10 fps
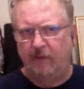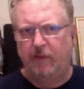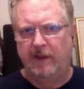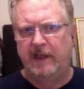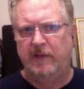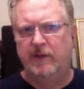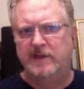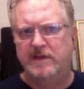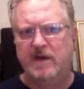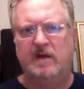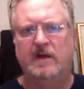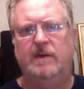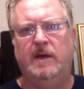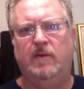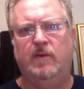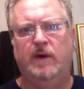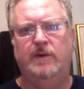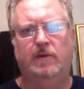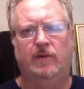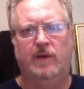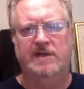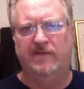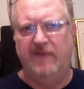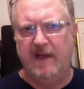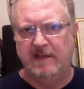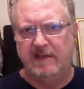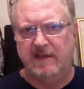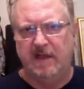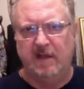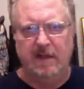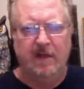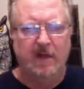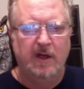what he was talking about, whether it was infanticide